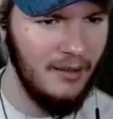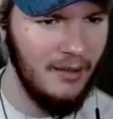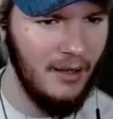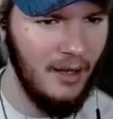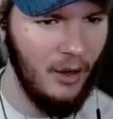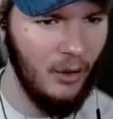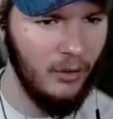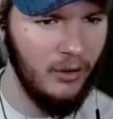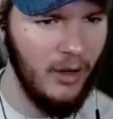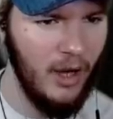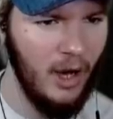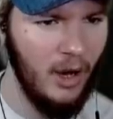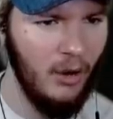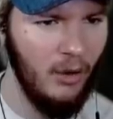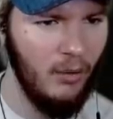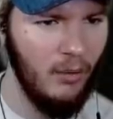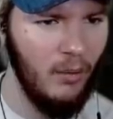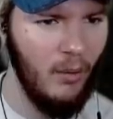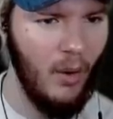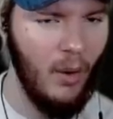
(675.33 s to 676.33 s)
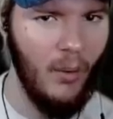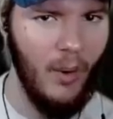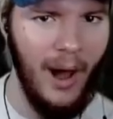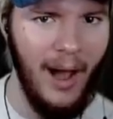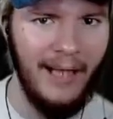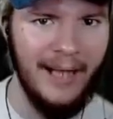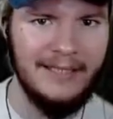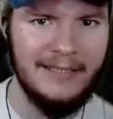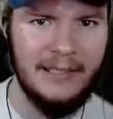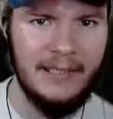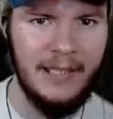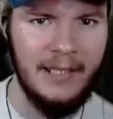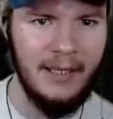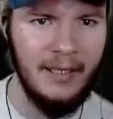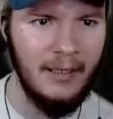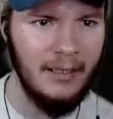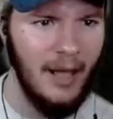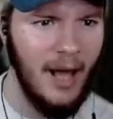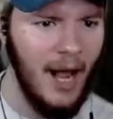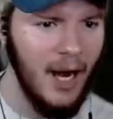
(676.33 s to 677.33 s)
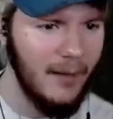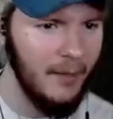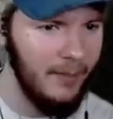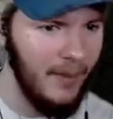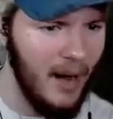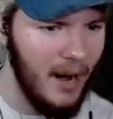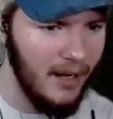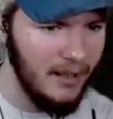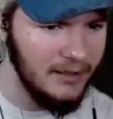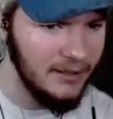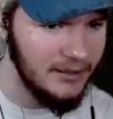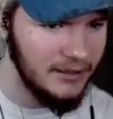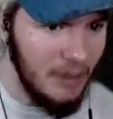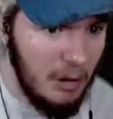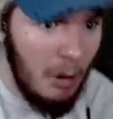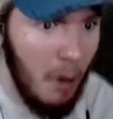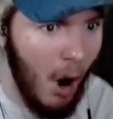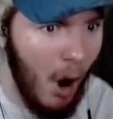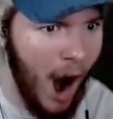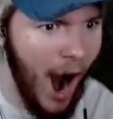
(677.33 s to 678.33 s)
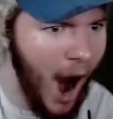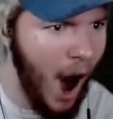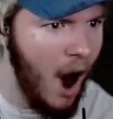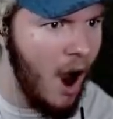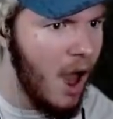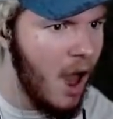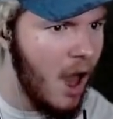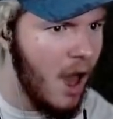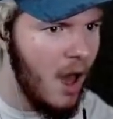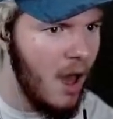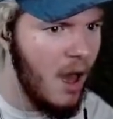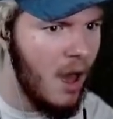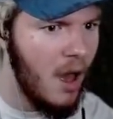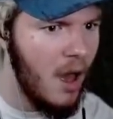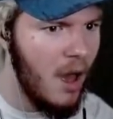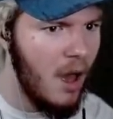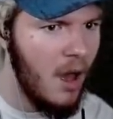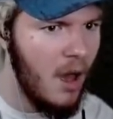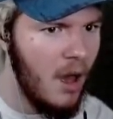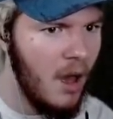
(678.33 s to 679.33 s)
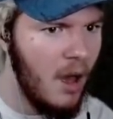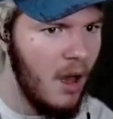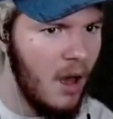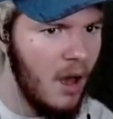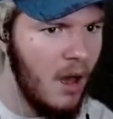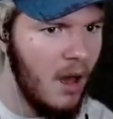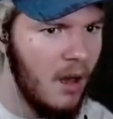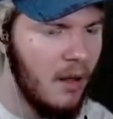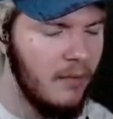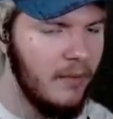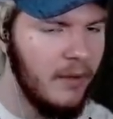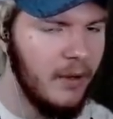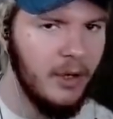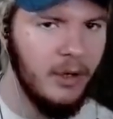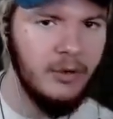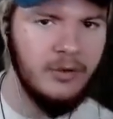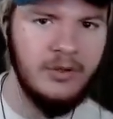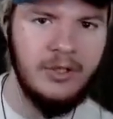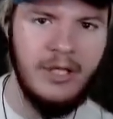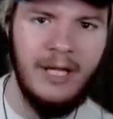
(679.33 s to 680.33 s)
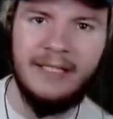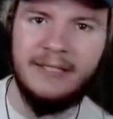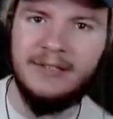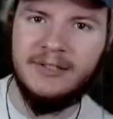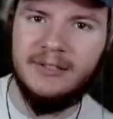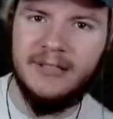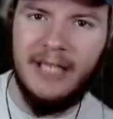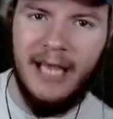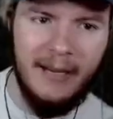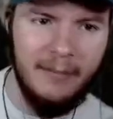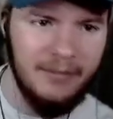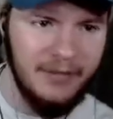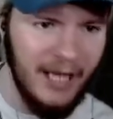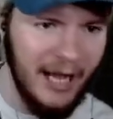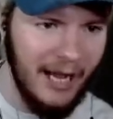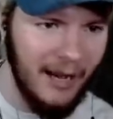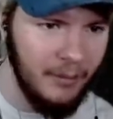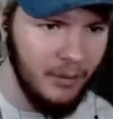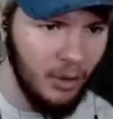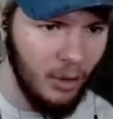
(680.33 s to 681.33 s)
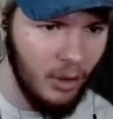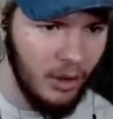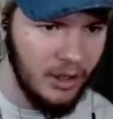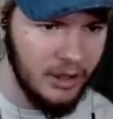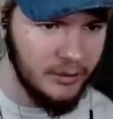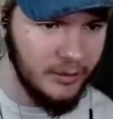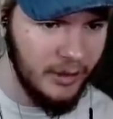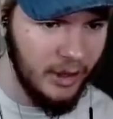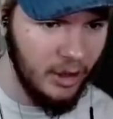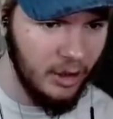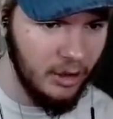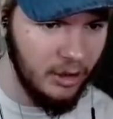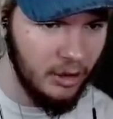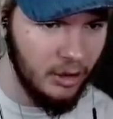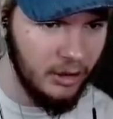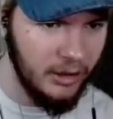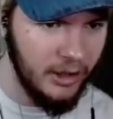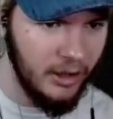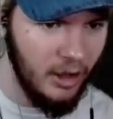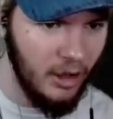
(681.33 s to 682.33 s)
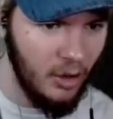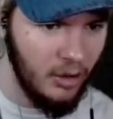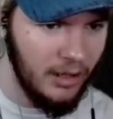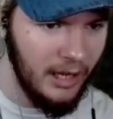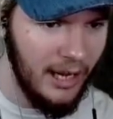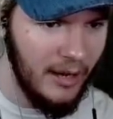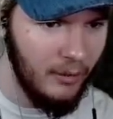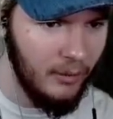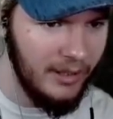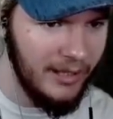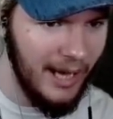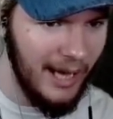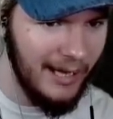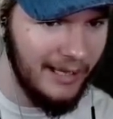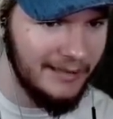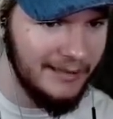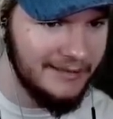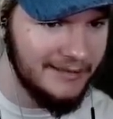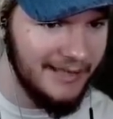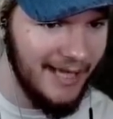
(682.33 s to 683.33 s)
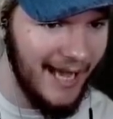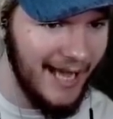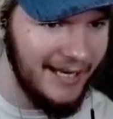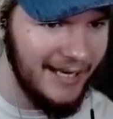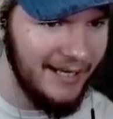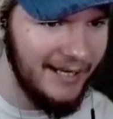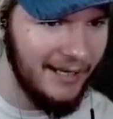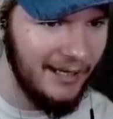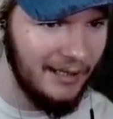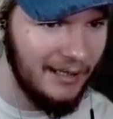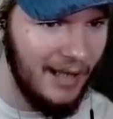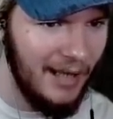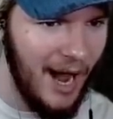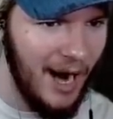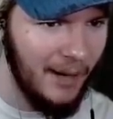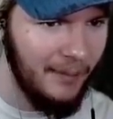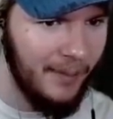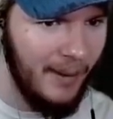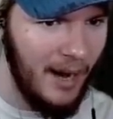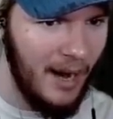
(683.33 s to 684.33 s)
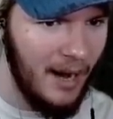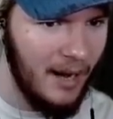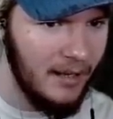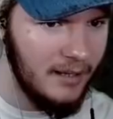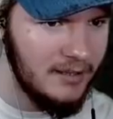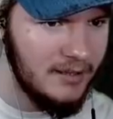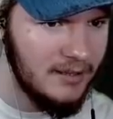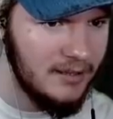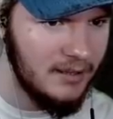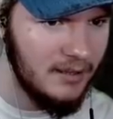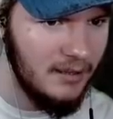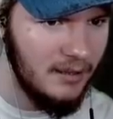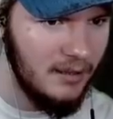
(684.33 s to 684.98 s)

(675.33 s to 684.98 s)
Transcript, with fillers: Oh no. Well, why is it in a lockbox? Ah! there goes that same damn noise we heard earlier. Okay, we got a debt in a lockbox